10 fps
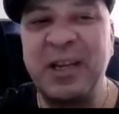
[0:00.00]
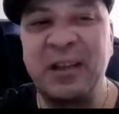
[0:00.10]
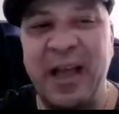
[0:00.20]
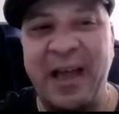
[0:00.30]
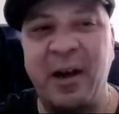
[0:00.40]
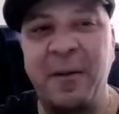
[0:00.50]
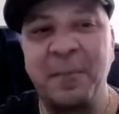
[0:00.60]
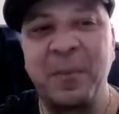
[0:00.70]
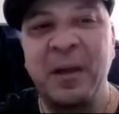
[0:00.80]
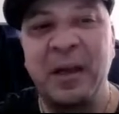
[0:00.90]
especially Atlanta.
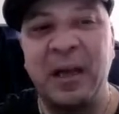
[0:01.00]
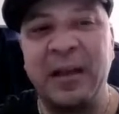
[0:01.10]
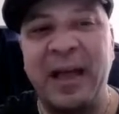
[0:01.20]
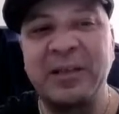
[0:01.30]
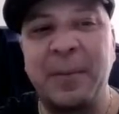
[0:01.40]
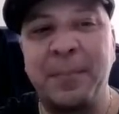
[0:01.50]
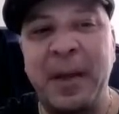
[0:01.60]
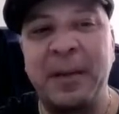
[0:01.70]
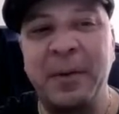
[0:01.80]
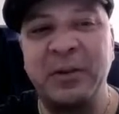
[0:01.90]
Atlanta's a
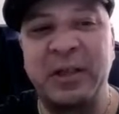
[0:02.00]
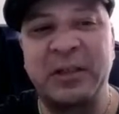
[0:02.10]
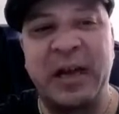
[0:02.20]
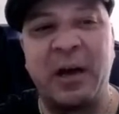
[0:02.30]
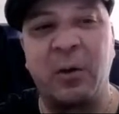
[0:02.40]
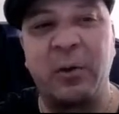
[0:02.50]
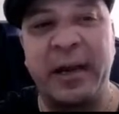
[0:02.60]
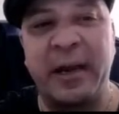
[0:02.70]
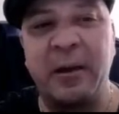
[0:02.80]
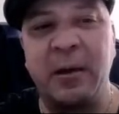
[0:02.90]
big music town,
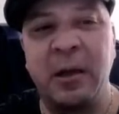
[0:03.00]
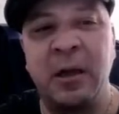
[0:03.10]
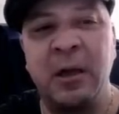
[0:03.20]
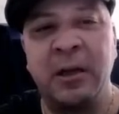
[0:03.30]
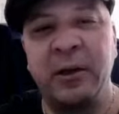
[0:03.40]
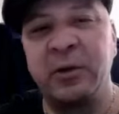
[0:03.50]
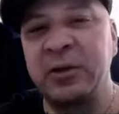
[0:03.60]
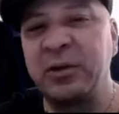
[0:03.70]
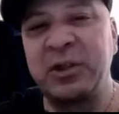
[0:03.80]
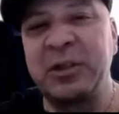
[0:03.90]
and
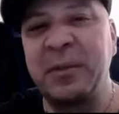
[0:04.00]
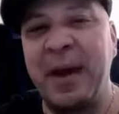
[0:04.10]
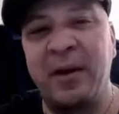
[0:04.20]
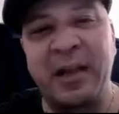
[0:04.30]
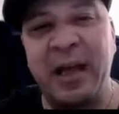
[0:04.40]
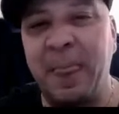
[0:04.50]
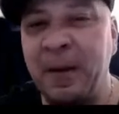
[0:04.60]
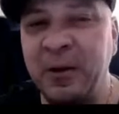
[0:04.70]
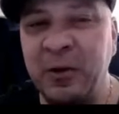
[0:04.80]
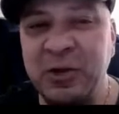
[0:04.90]
so it's just a matter
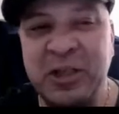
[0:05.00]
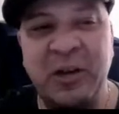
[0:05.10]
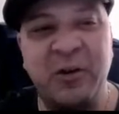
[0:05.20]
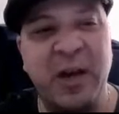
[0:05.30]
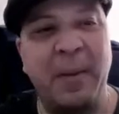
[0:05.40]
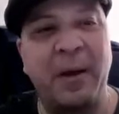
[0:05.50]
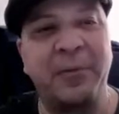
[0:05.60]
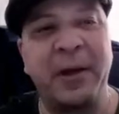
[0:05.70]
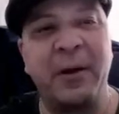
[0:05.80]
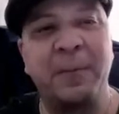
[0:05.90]
again, just getting your name
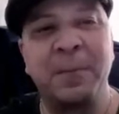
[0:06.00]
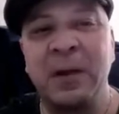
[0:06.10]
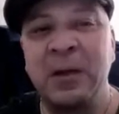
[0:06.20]
out there.